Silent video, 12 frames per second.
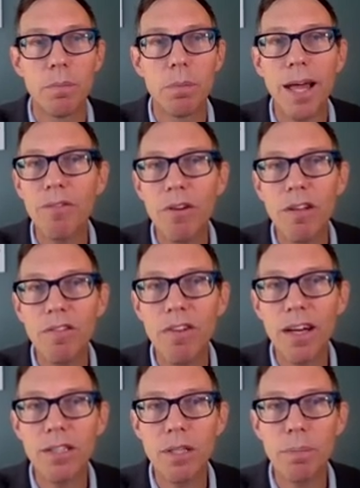Black-footed
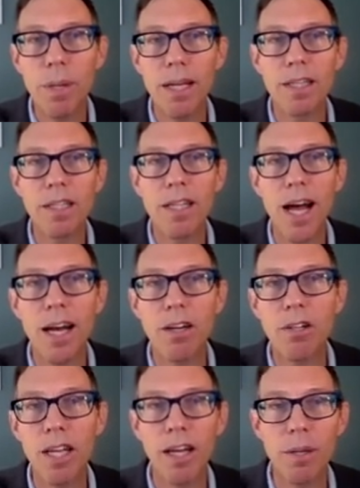ferrets depend
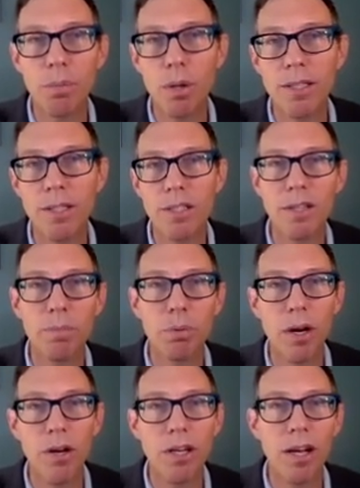entirely on the presence of
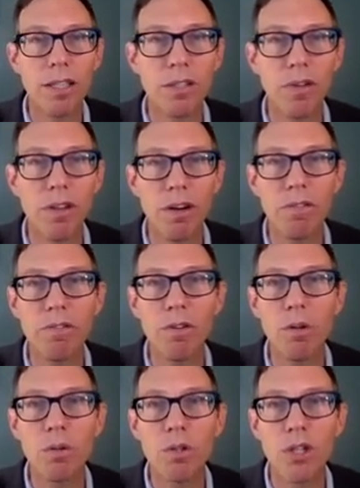prairie dogs for their
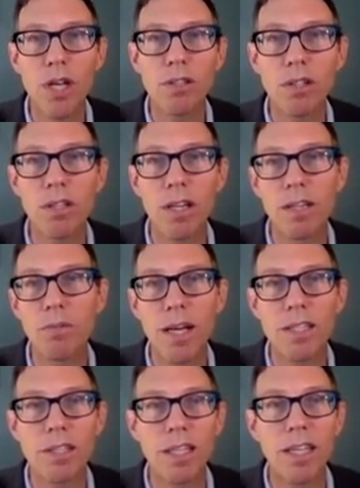food, shelter, and
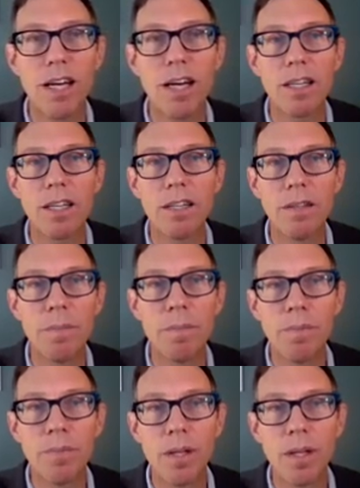raising young.
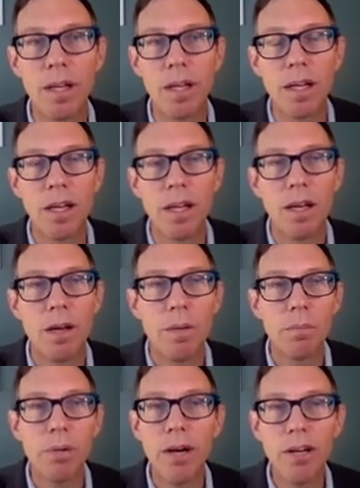
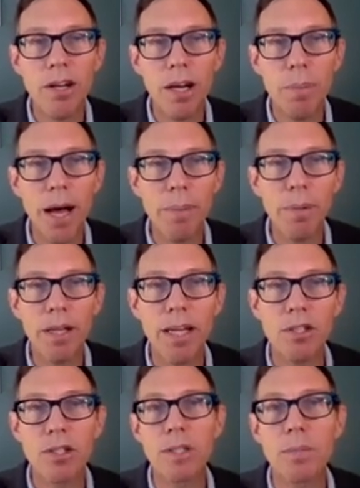Prairie dog
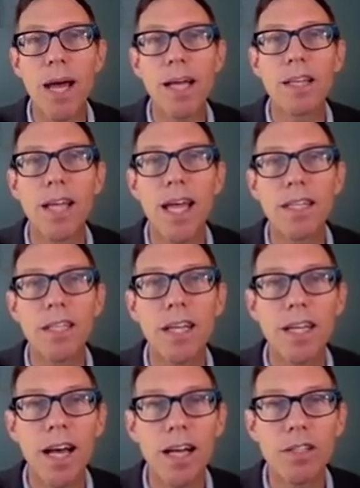populations back in the
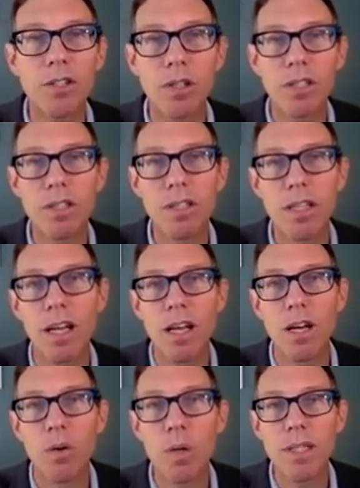1800s
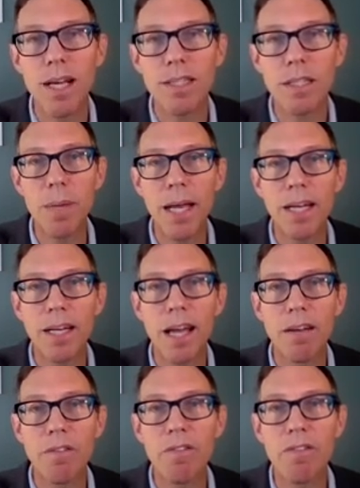was estimated
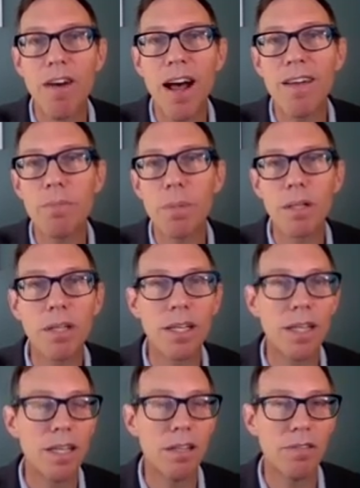at 5
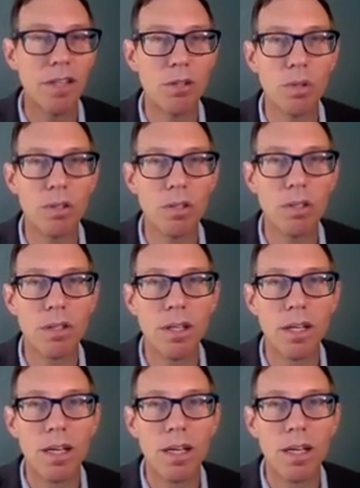billion individuals.